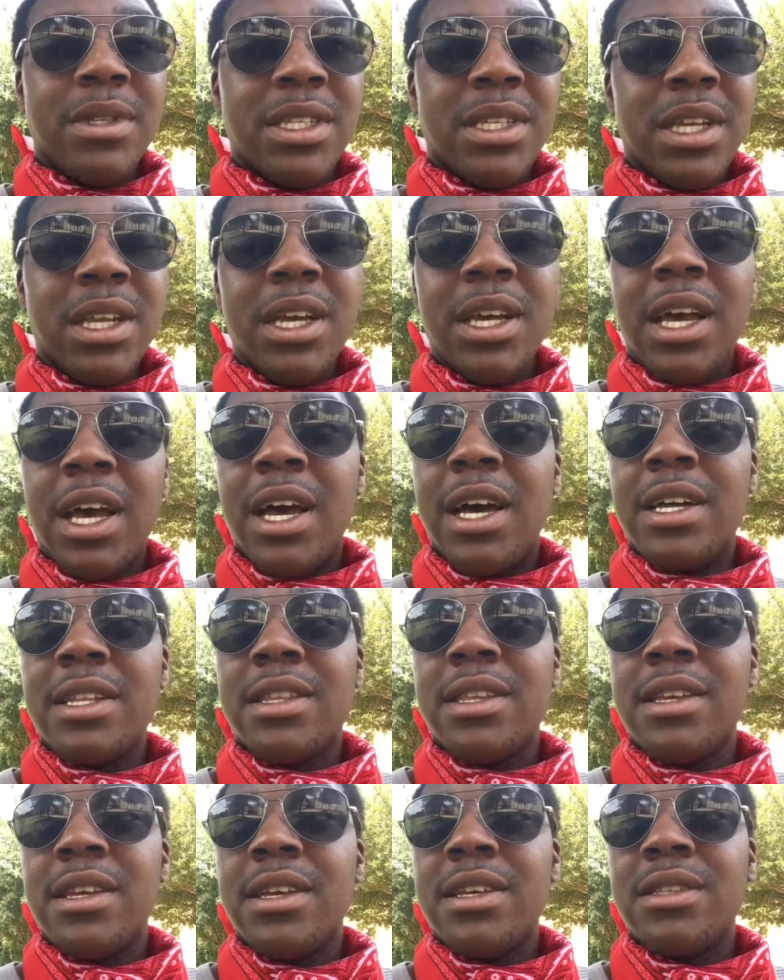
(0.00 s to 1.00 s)
sitting at,
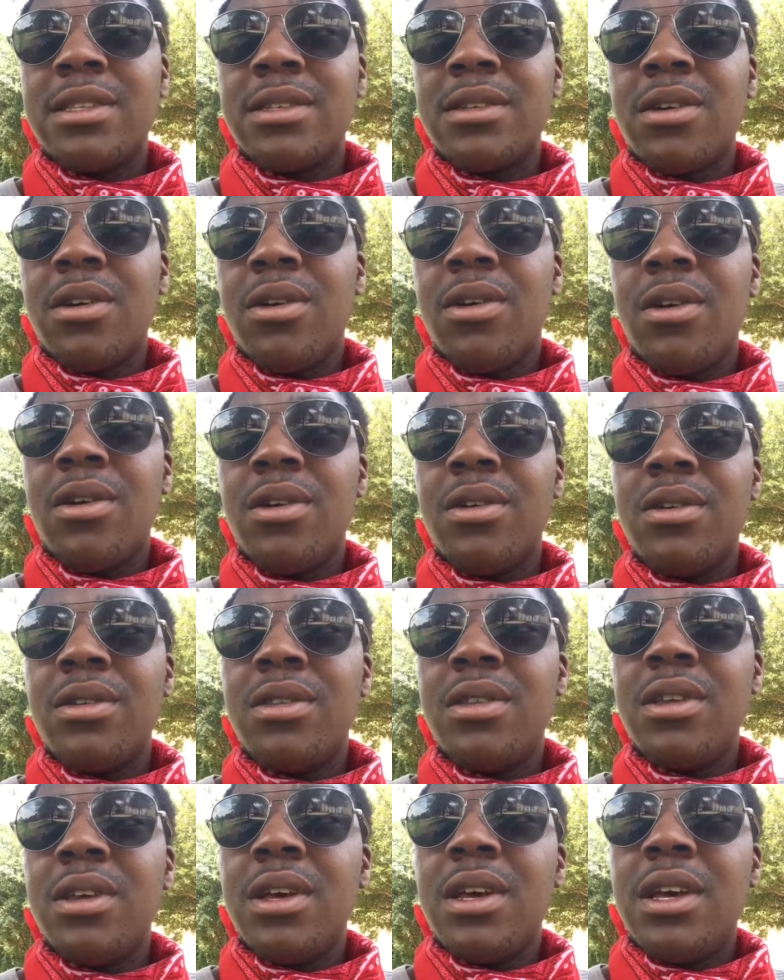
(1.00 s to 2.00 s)
it's called,